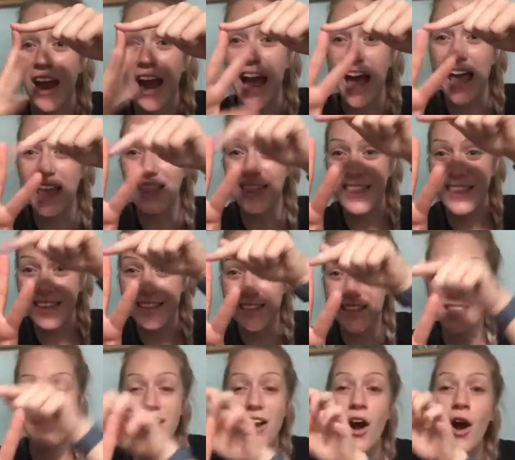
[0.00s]
and this
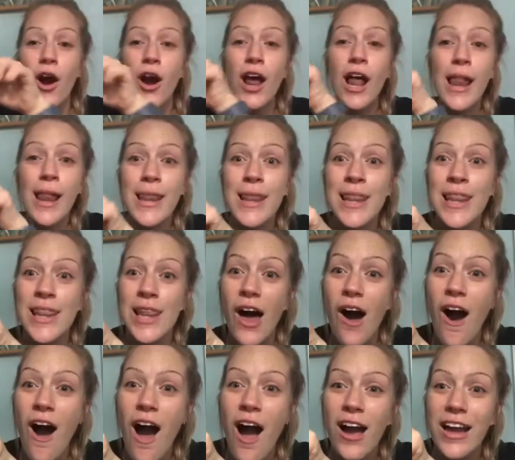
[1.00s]
is our
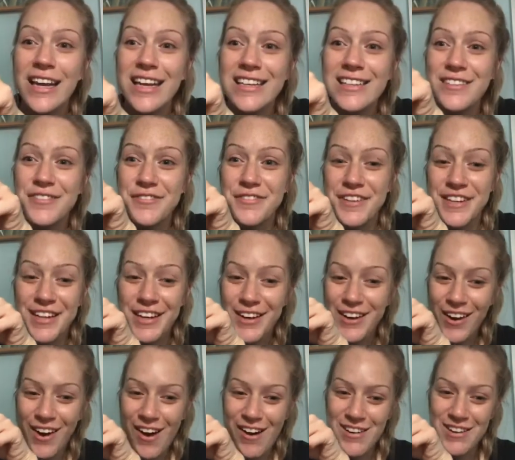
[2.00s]
longest
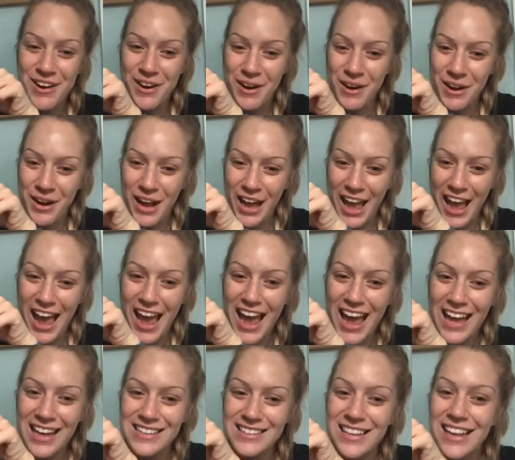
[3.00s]
finger on our
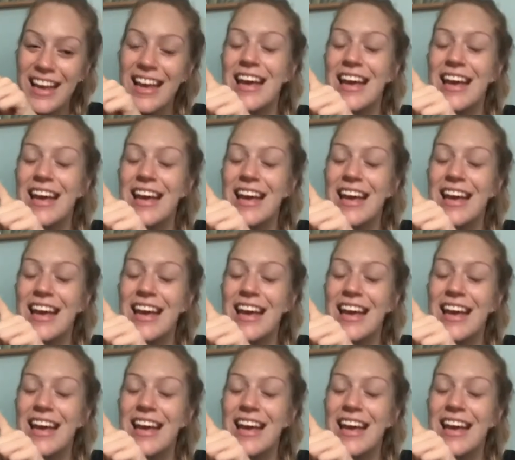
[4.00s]
hand.